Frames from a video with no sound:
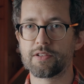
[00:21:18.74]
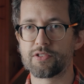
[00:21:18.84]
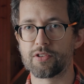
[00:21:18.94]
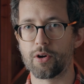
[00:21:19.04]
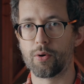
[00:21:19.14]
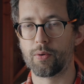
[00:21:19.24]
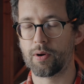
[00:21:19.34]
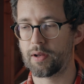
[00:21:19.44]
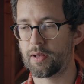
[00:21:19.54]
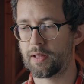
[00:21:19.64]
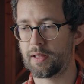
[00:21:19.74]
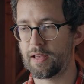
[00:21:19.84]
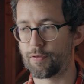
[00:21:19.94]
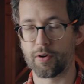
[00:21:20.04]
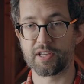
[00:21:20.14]
So
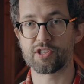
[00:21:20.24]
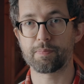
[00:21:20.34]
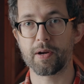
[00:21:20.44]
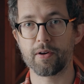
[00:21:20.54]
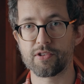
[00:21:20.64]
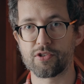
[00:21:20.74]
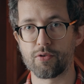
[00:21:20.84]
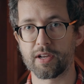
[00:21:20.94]
if you're an experienced